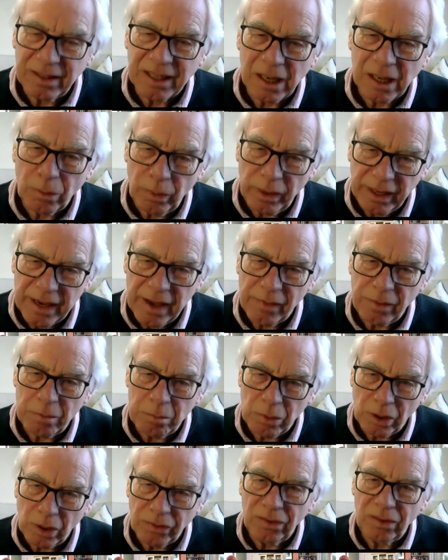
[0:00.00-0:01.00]
Can we get the
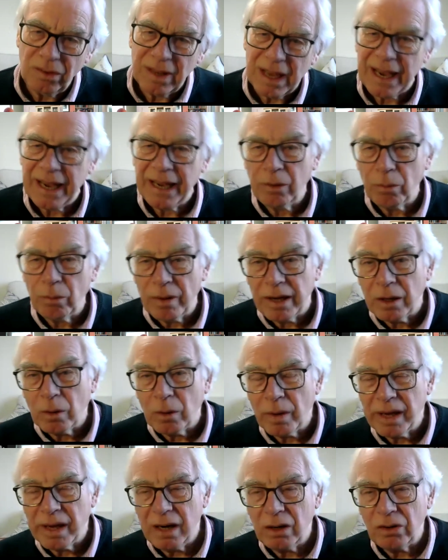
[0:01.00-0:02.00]
modern day
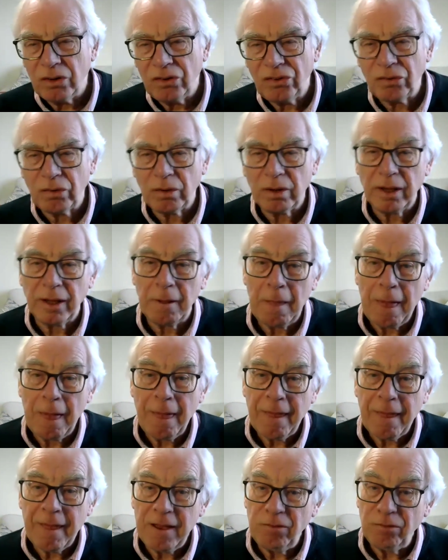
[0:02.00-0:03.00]
railway industry
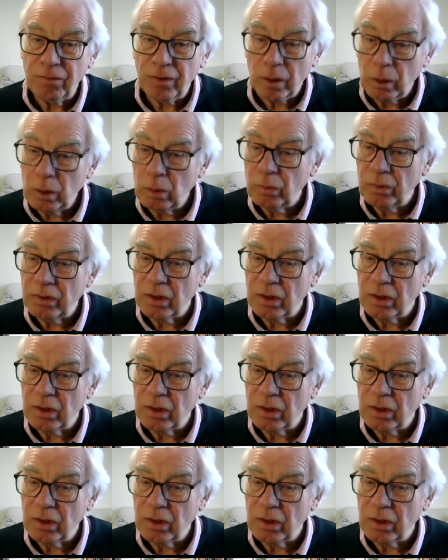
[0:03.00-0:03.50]
involved?